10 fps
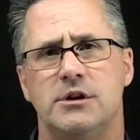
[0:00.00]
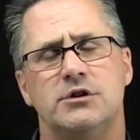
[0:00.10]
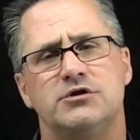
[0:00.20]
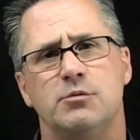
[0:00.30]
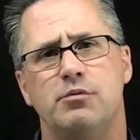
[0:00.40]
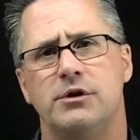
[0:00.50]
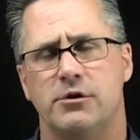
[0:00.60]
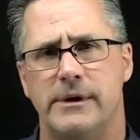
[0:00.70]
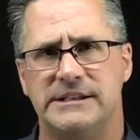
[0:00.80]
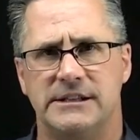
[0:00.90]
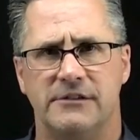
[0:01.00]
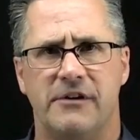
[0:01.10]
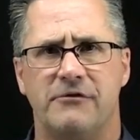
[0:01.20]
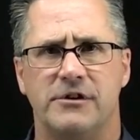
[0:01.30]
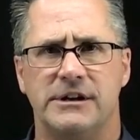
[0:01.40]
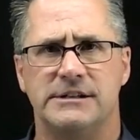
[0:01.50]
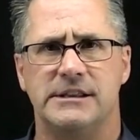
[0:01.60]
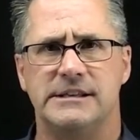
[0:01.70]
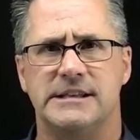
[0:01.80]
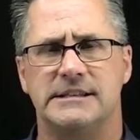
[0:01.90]
So put a great deal of effort into
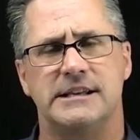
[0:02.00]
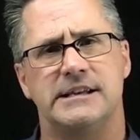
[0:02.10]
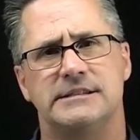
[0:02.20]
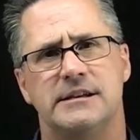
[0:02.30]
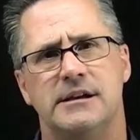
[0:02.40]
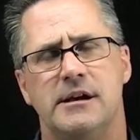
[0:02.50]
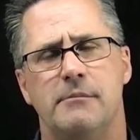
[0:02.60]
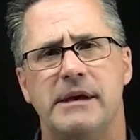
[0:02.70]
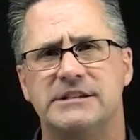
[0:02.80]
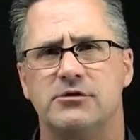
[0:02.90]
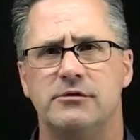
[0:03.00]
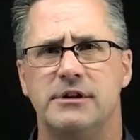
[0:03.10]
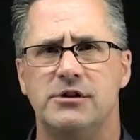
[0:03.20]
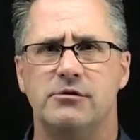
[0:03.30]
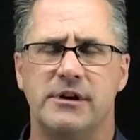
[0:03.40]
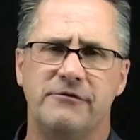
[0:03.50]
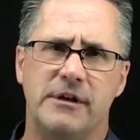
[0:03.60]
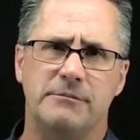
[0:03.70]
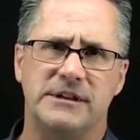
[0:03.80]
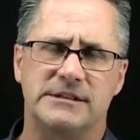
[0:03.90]
these essays. Make certain that you give
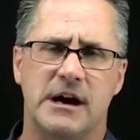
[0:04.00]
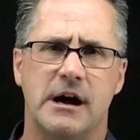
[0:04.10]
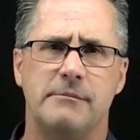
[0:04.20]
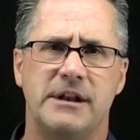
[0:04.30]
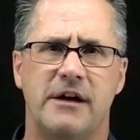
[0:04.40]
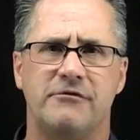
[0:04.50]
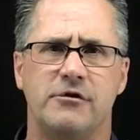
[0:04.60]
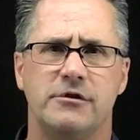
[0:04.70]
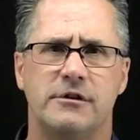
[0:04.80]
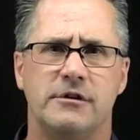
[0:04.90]
them the time and effort,